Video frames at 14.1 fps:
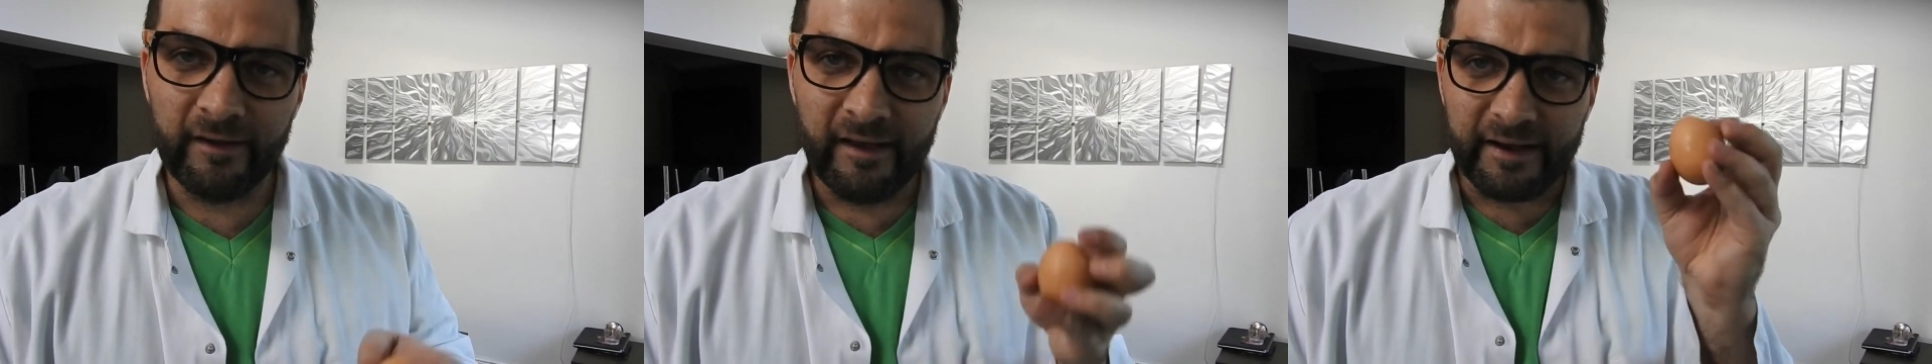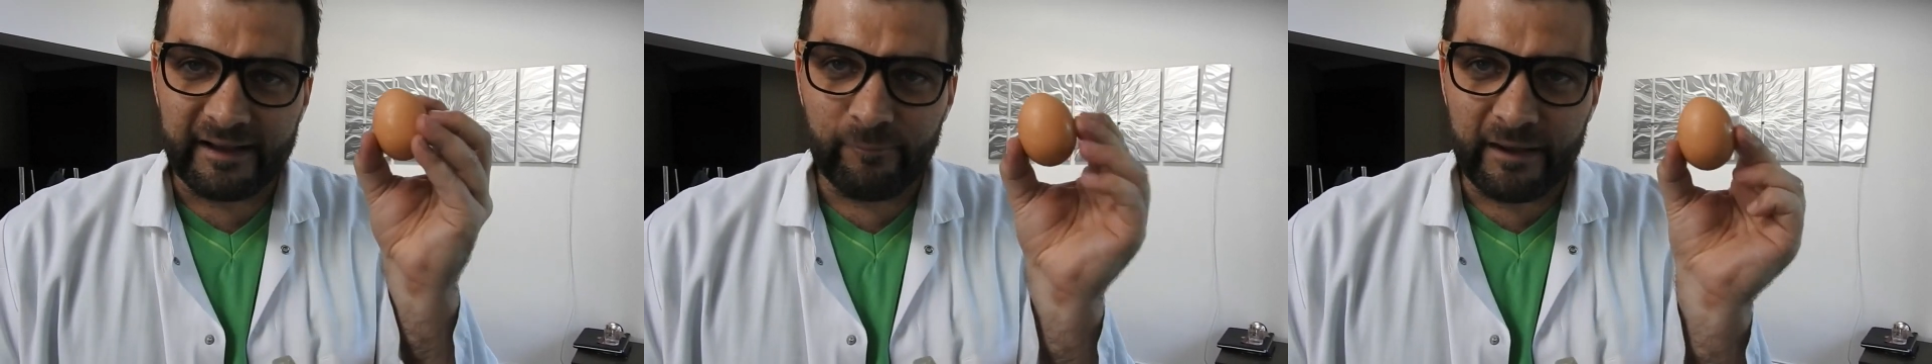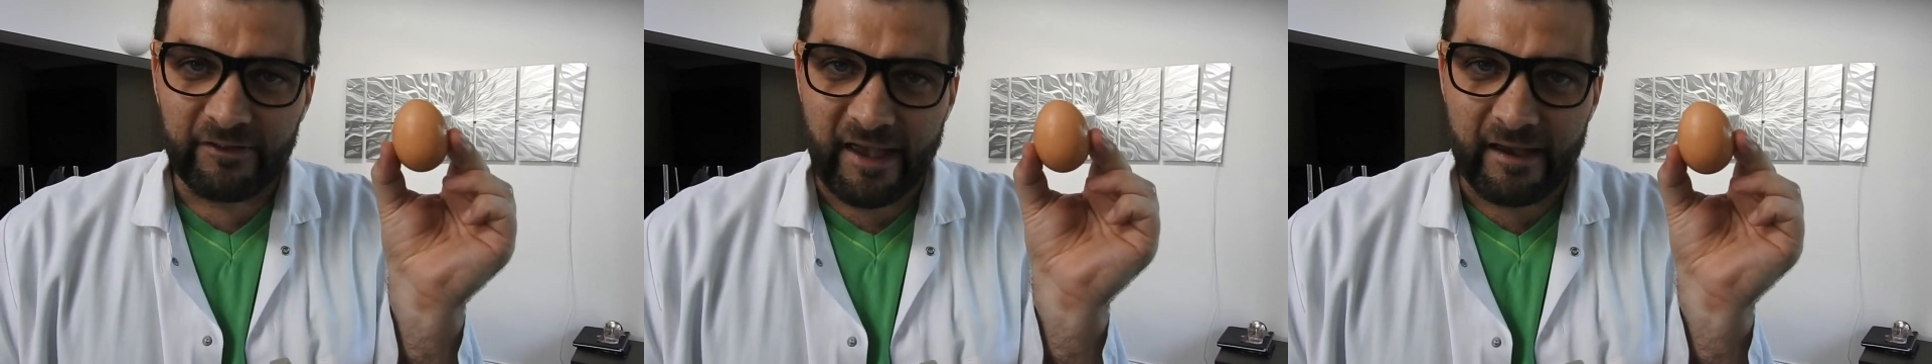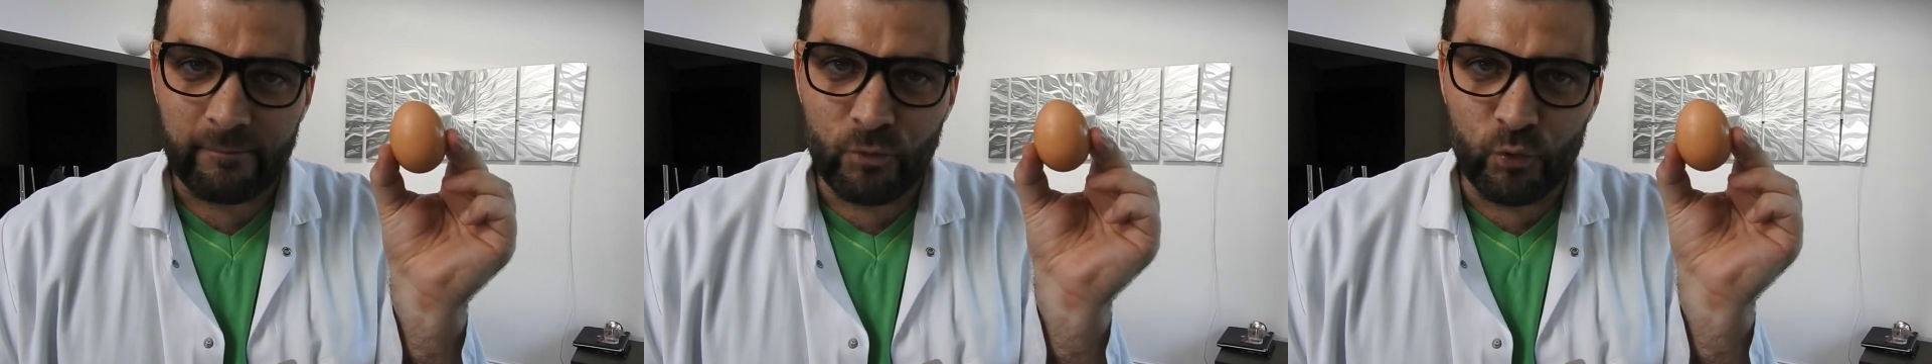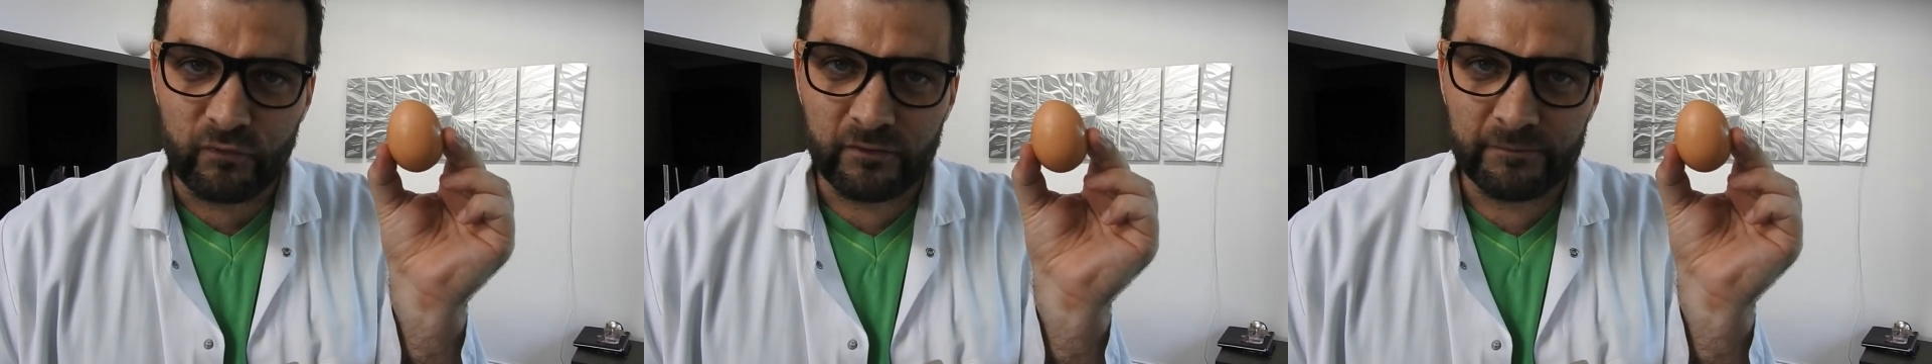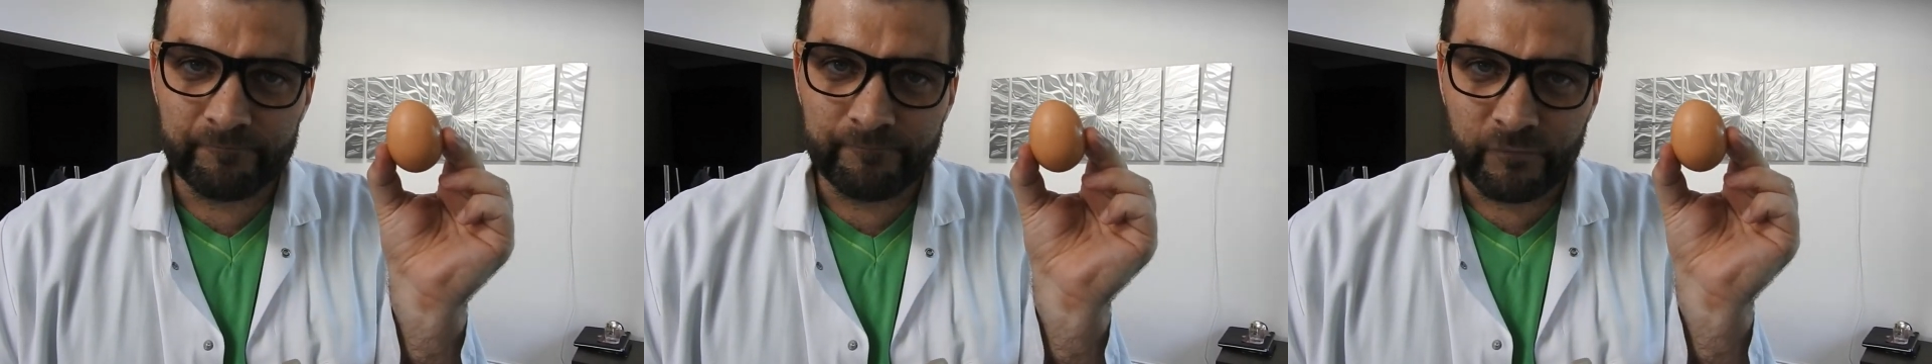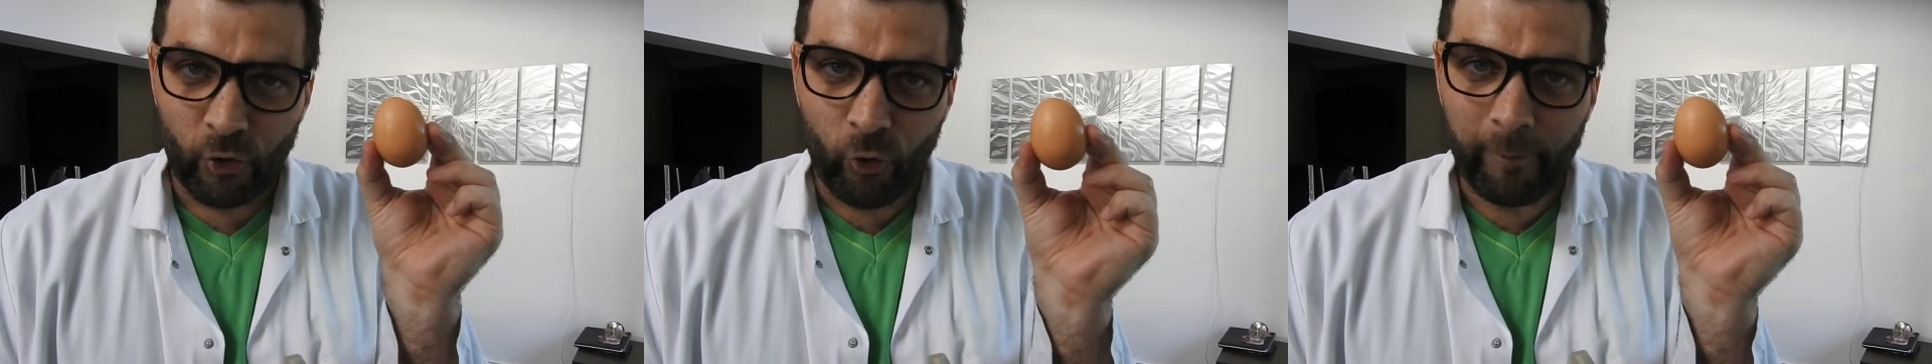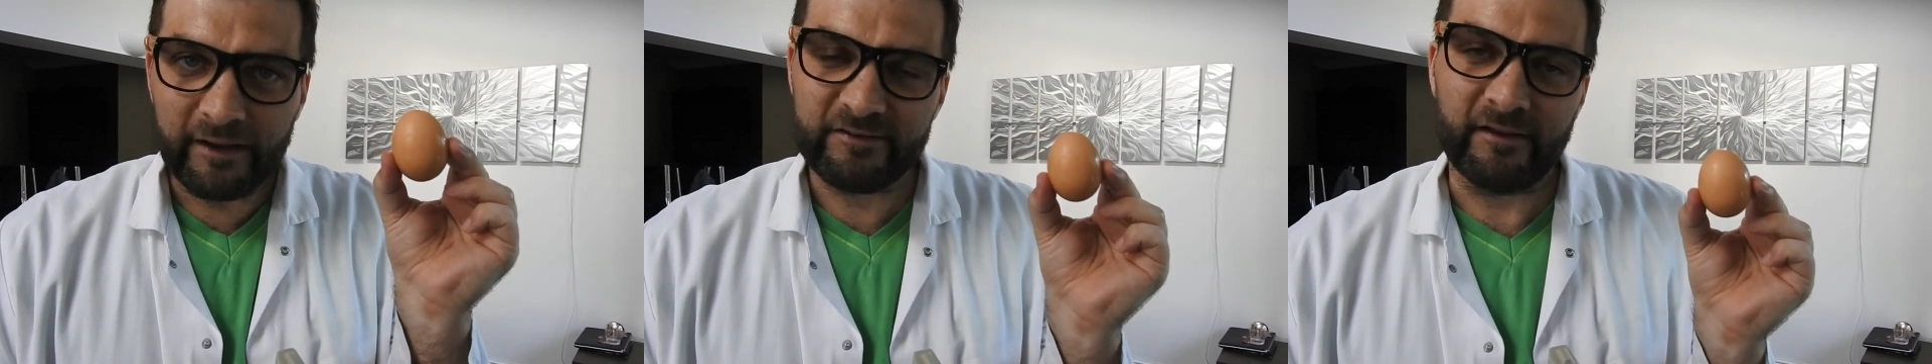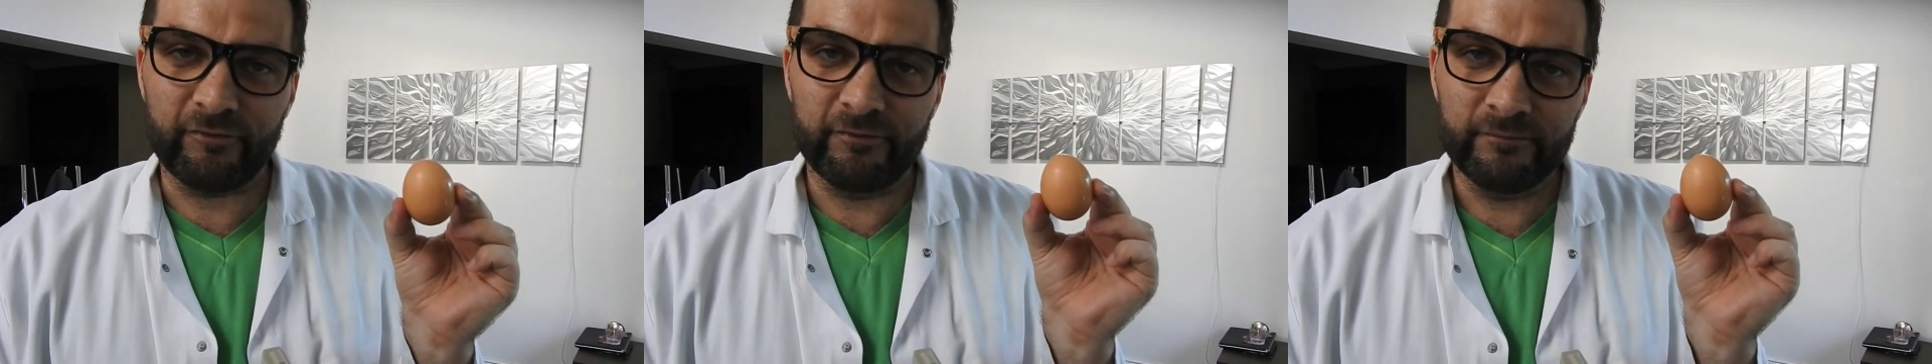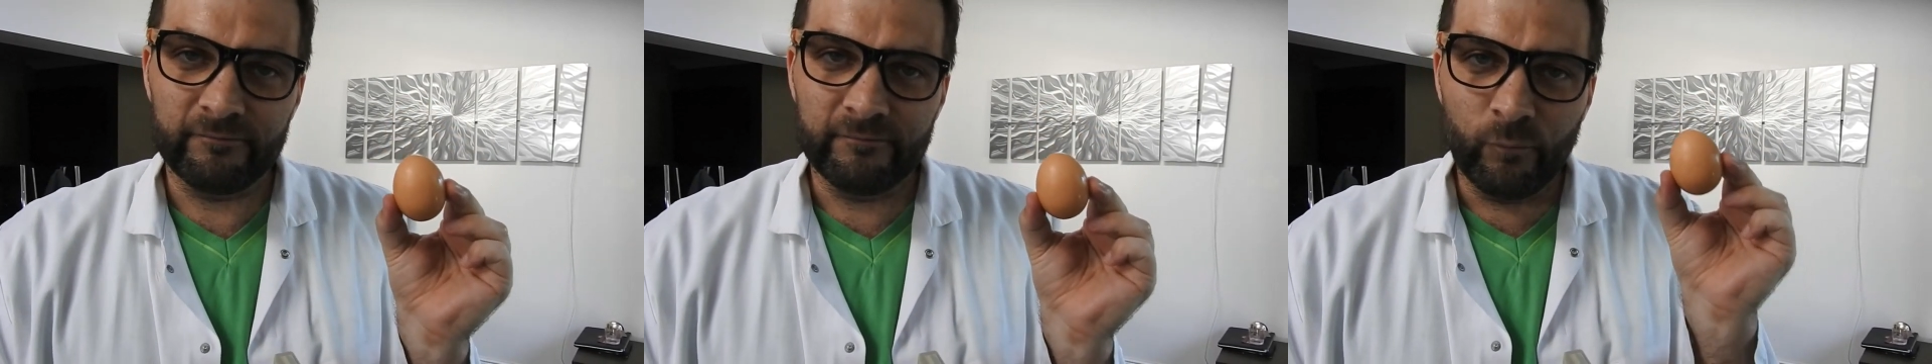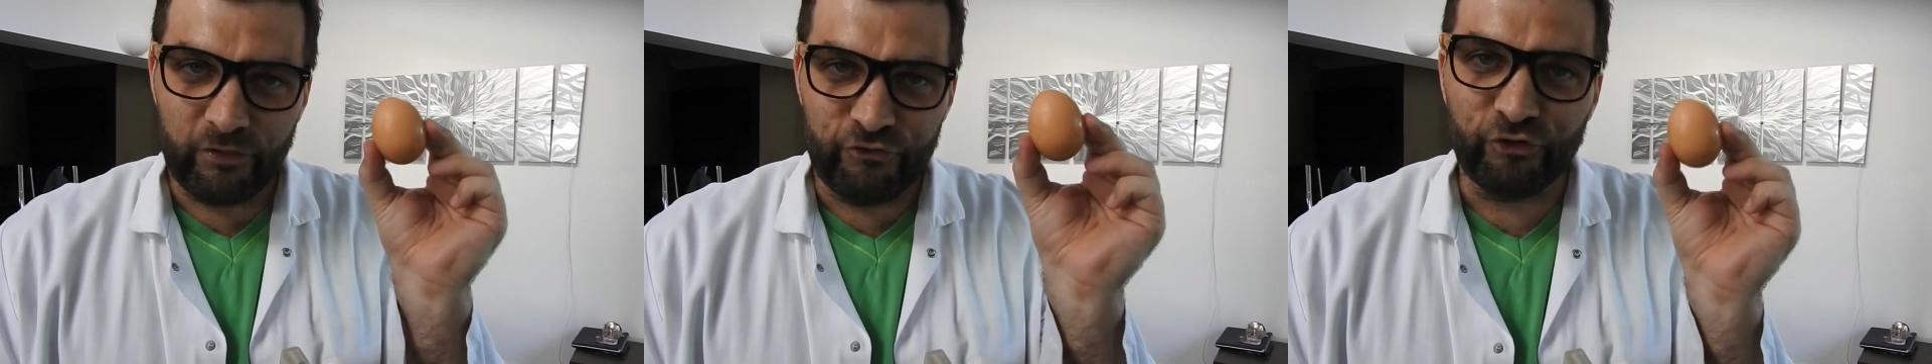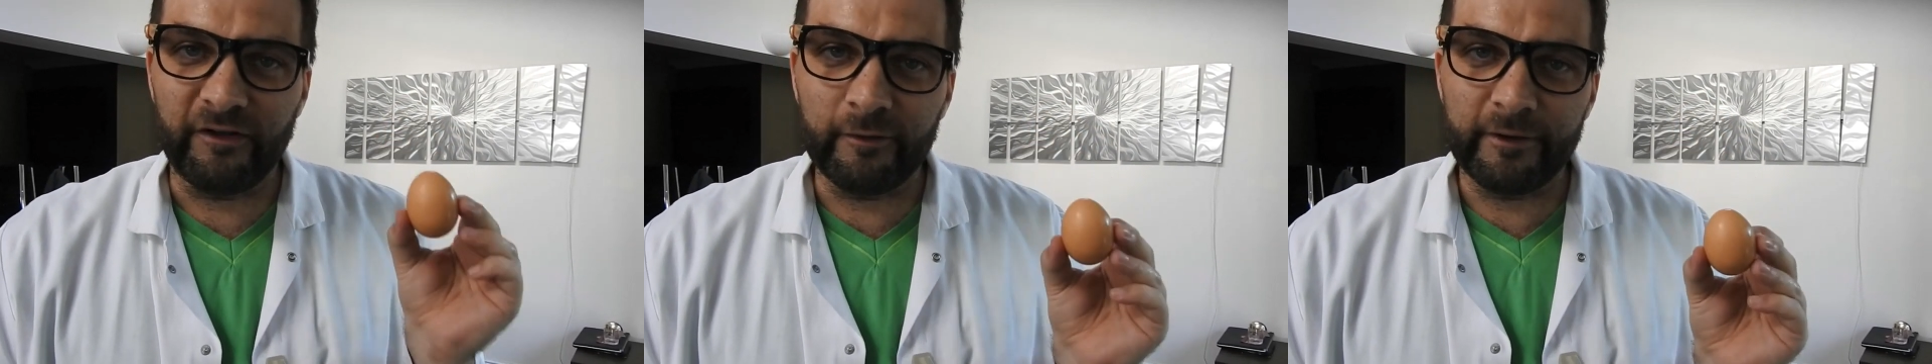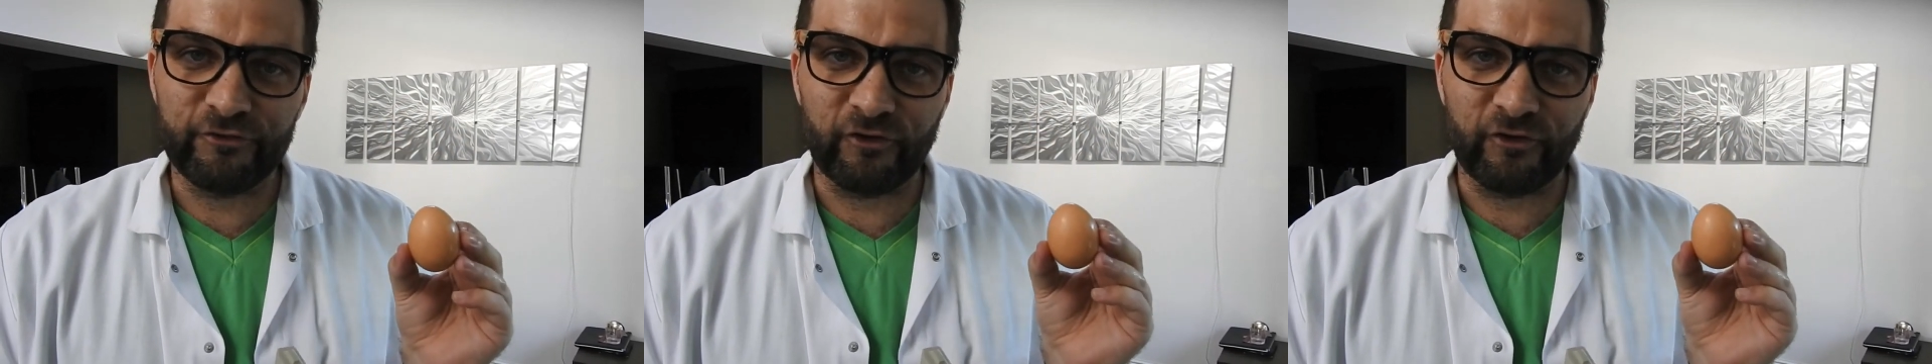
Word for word: and I could make this egg move all by itself with just a little bit